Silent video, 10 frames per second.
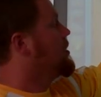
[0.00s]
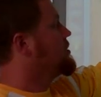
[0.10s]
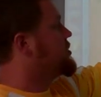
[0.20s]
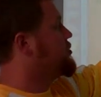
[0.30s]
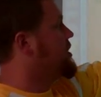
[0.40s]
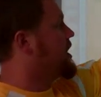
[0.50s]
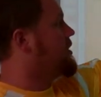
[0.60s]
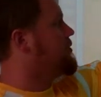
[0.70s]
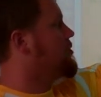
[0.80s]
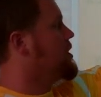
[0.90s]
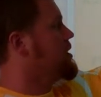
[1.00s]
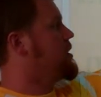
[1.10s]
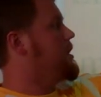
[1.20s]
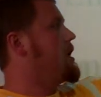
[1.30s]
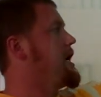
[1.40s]
2, negative 1,
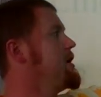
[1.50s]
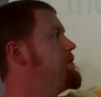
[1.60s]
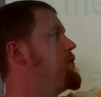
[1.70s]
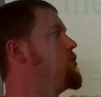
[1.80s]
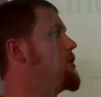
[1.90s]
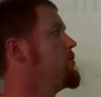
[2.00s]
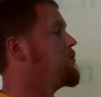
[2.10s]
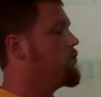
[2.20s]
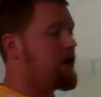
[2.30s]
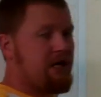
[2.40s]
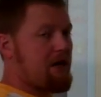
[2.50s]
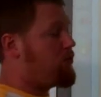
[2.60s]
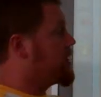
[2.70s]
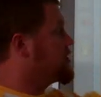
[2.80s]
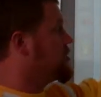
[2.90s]
and 8, 4. Again,
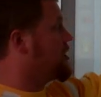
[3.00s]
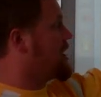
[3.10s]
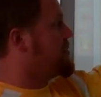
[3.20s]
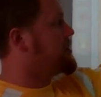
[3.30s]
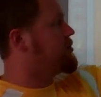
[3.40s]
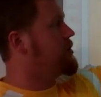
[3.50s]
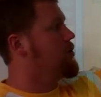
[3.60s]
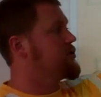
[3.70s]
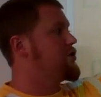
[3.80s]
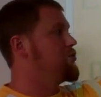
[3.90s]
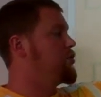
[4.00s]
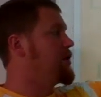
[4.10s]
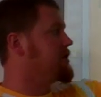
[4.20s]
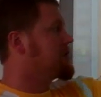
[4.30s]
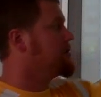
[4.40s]
we can draw a line between those 2
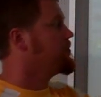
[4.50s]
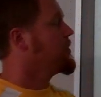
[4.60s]
points.